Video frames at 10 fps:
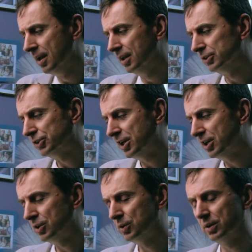
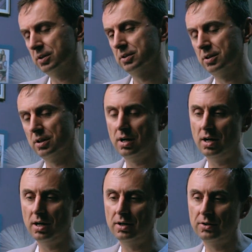So
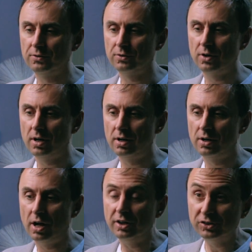
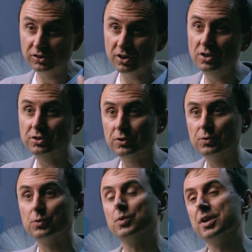I'd start
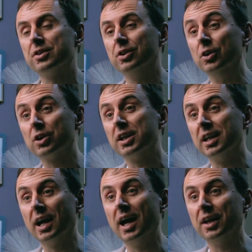off with looking
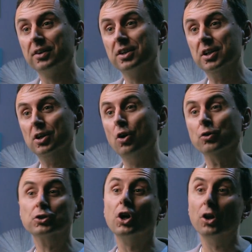at the
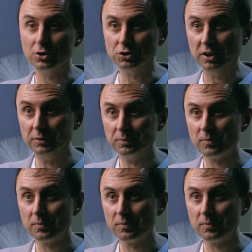ontology.